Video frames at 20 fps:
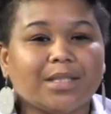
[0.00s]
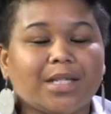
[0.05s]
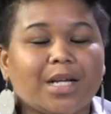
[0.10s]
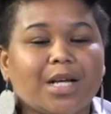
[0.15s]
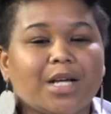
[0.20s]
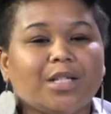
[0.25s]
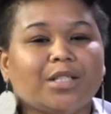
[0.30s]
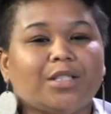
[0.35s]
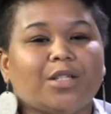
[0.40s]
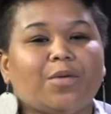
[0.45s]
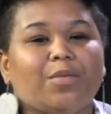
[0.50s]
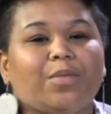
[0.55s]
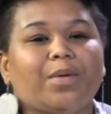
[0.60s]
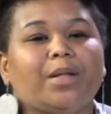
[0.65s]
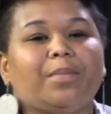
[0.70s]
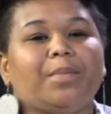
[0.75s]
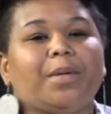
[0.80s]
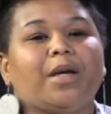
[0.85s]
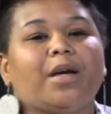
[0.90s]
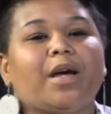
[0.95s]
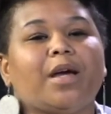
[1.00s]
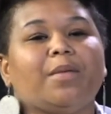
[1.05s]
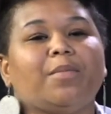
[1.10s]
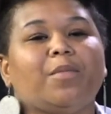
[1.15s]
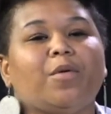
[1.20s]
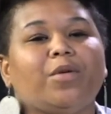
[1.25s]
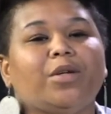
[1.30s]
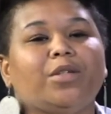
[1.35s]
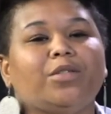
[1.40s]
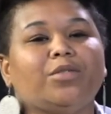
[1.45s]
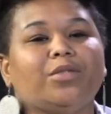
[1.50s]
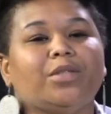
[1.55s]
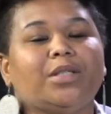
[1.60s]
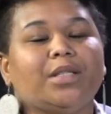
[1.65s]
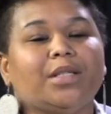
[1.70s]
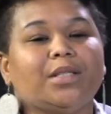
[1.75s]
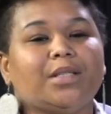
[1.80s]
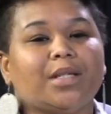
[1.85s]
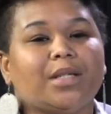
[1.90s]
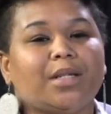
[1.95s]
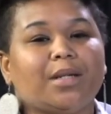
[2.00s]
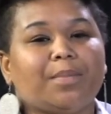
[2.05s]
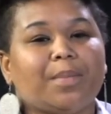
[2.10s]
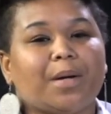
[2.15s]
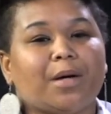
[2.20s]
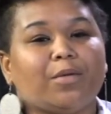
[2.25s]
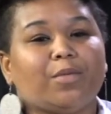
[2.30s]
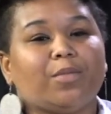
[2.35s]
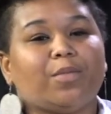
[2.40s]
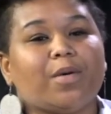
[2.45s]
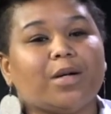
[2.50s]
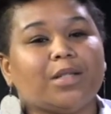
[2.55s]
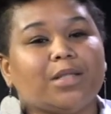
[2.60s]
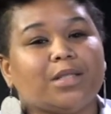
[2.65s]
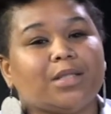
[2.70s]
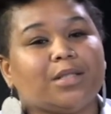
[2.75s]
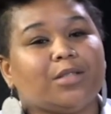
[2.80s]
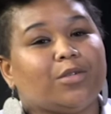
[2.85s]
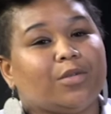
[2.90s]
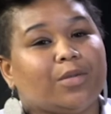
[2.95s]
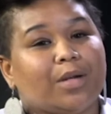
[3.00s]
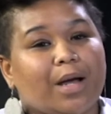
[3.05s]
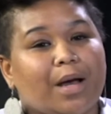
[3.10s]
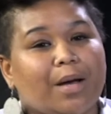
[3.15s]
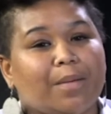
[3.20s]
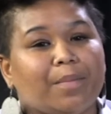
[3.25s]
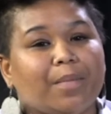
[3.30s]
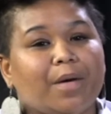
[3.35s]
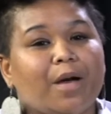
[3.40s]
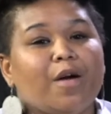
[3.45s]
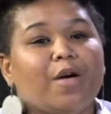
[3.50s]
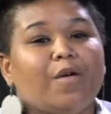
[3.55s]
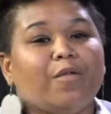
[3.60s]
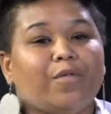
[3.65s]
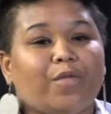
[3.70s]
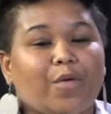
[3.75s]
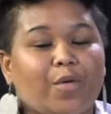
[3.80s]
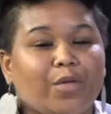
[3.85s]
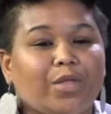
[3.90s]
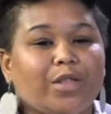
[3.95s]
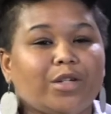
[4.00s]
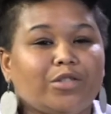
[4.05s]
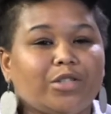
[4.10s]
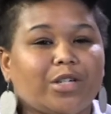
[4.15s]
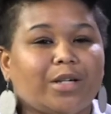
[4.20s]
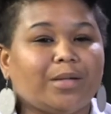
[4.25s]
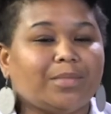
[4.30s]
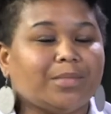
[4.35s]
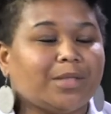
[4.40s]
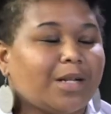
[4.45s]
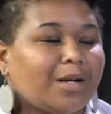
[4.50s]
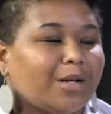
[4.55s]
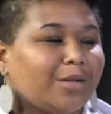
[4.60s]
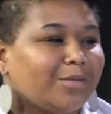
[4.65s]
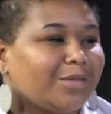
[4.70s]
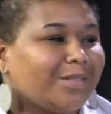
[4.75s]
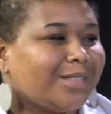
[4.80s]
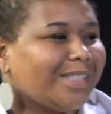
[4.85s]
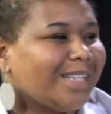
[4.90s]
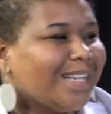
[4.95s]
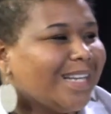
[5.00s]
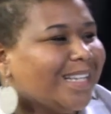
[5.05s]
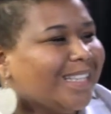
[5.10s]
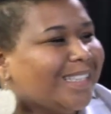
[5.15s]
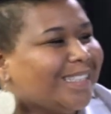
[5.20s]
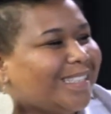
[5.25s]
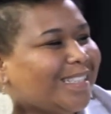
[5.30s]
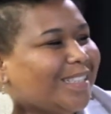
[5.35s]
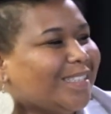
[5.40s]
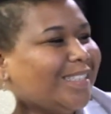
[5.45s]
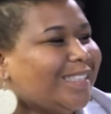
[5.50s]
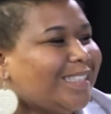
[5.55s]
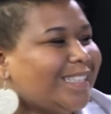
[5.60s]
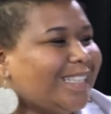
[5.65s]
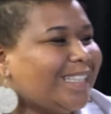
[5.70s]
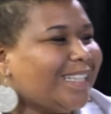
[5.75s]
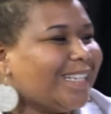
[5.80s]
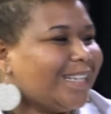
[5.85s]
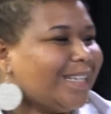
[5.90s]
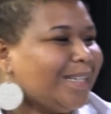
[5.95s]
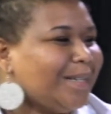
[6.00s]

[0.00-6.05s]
So we'll be going more into detail about what's to come for the James House. So Sia,